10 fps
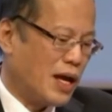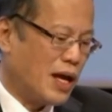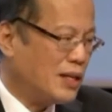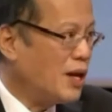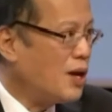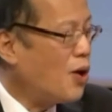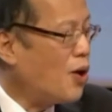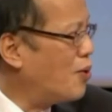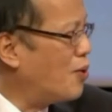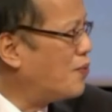to that
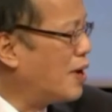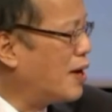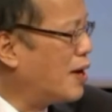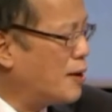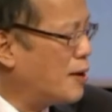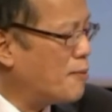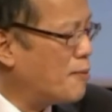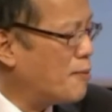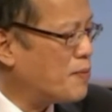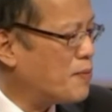of
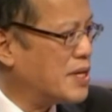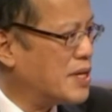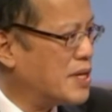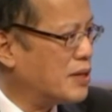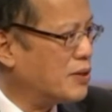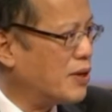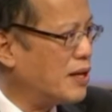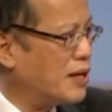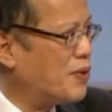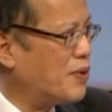the private sector,
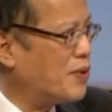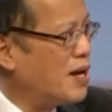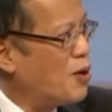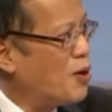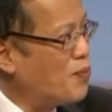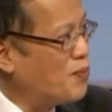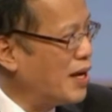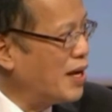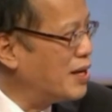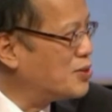and therefore
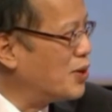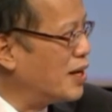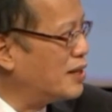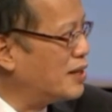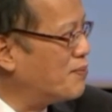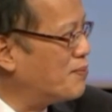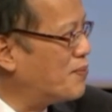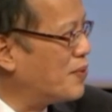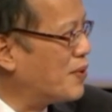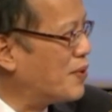hopefully insulate them
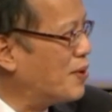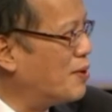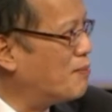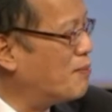from